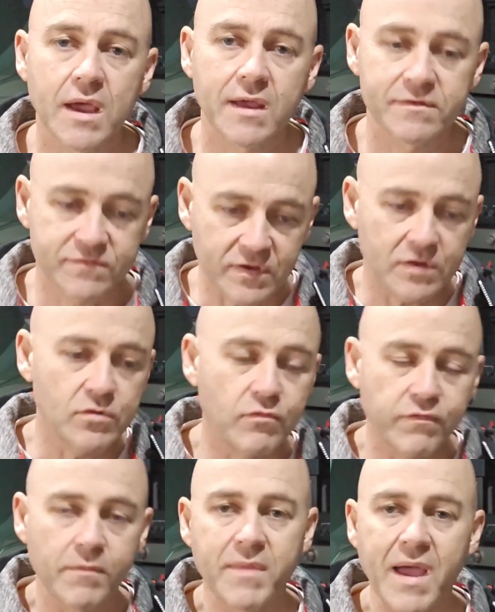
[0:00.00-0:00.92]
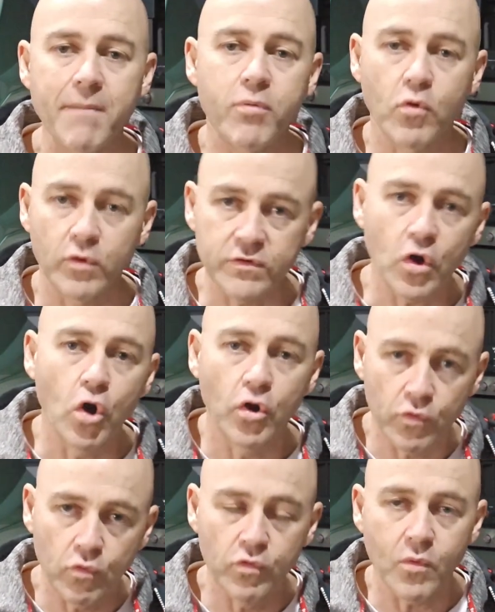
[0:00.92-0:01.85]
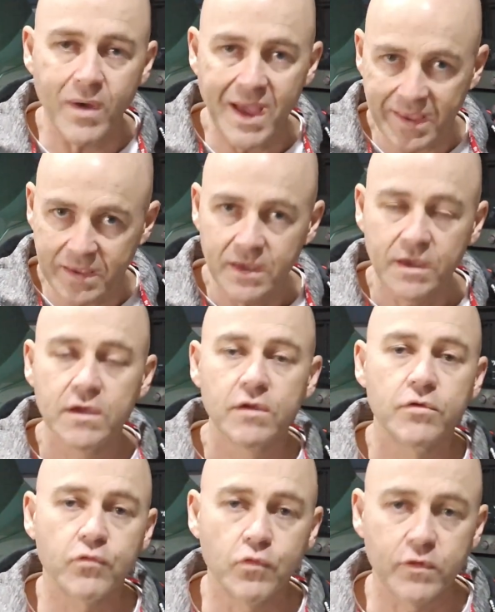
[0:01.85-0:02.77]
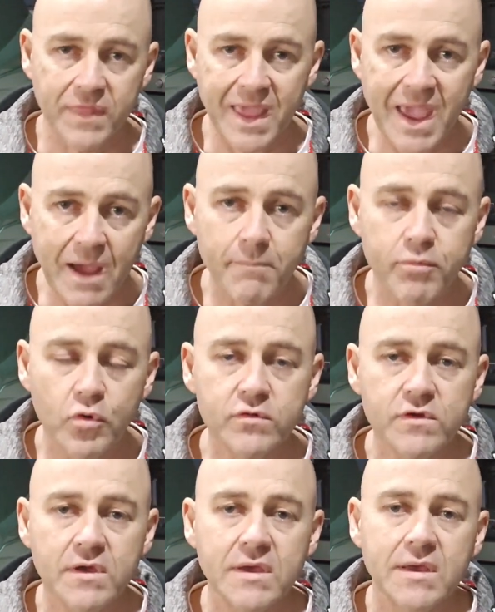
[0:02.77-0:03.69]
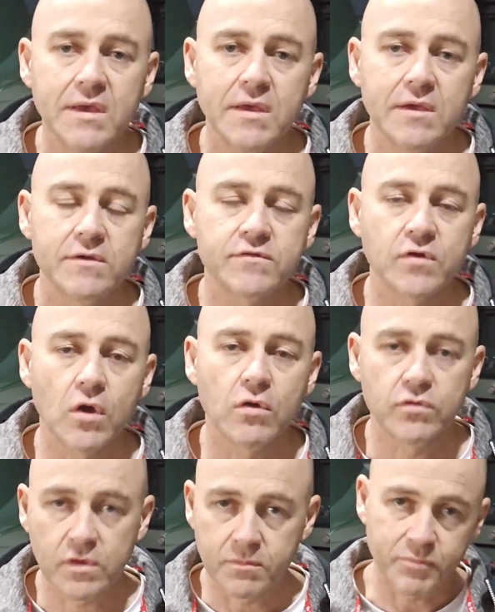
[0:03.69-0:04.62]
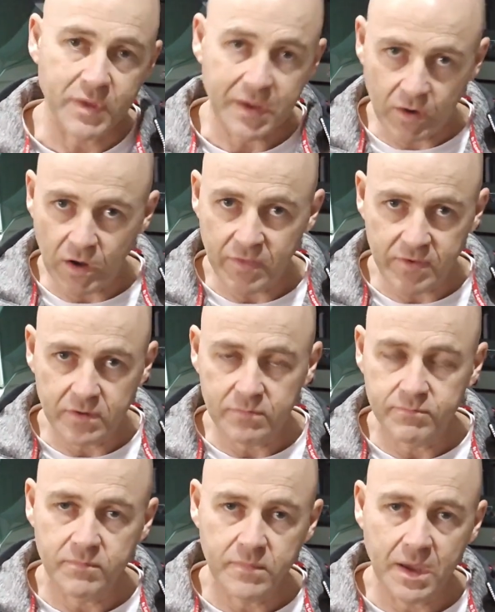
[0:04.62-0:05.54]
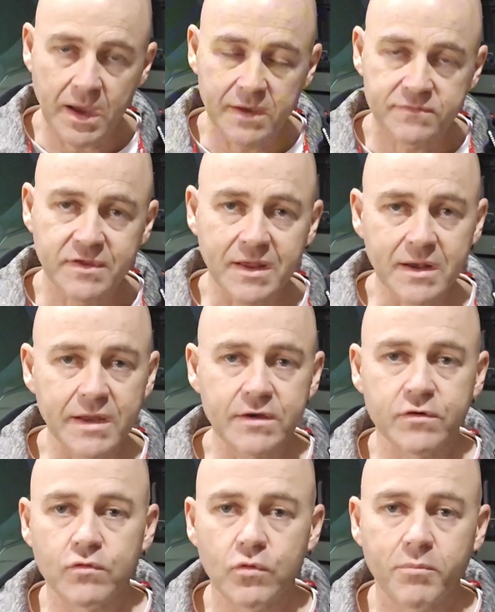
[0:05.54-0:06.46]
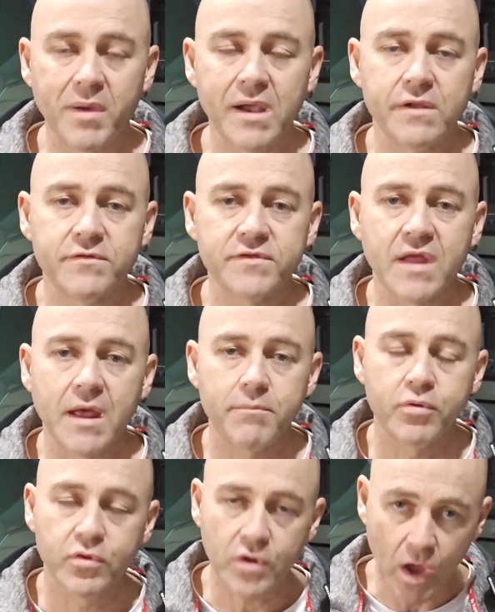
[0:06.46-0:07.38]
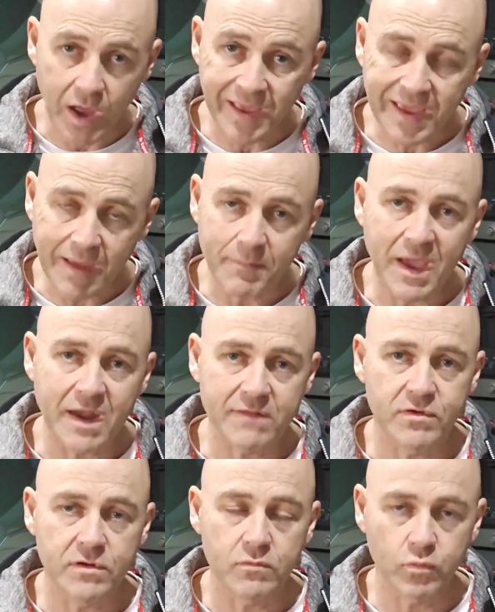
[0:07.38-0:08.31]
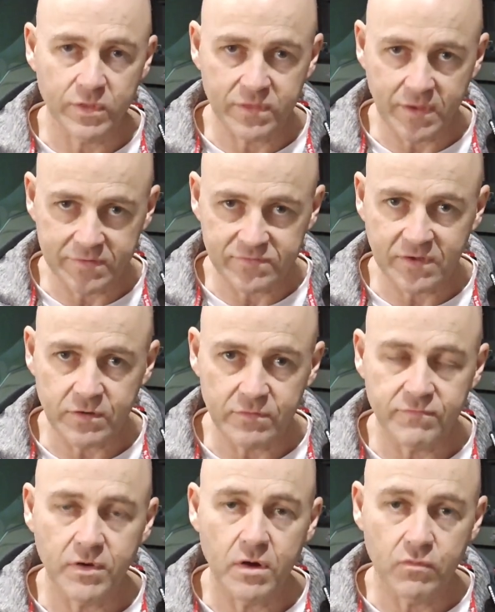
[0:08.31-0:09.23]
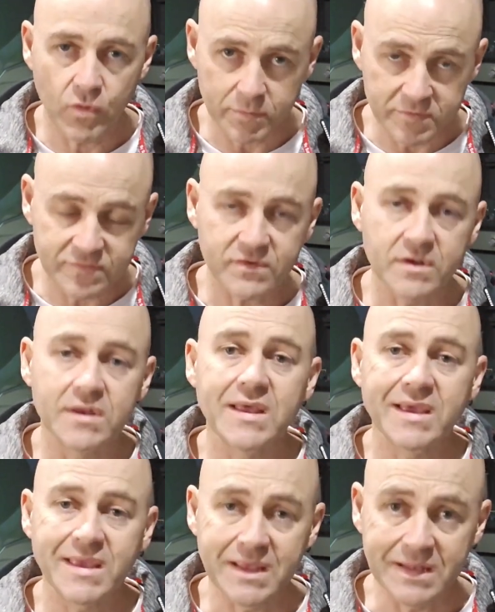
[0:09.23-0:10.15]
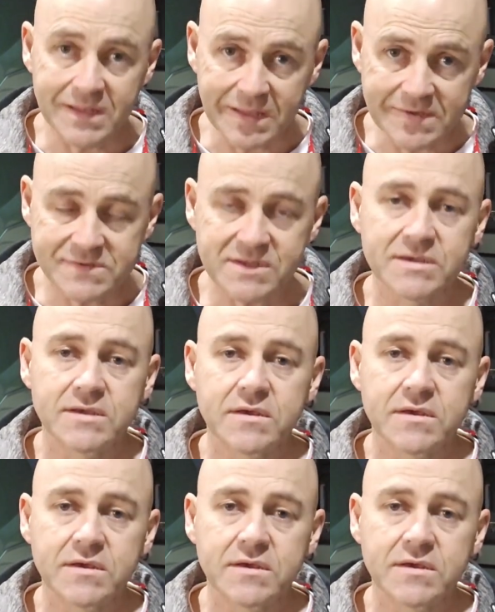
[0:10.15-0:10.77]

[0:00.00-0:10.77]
signal from that point on all the way through to the output. So you can pick either single-ended or balanced output. I come out of it with a set of Robinson Elite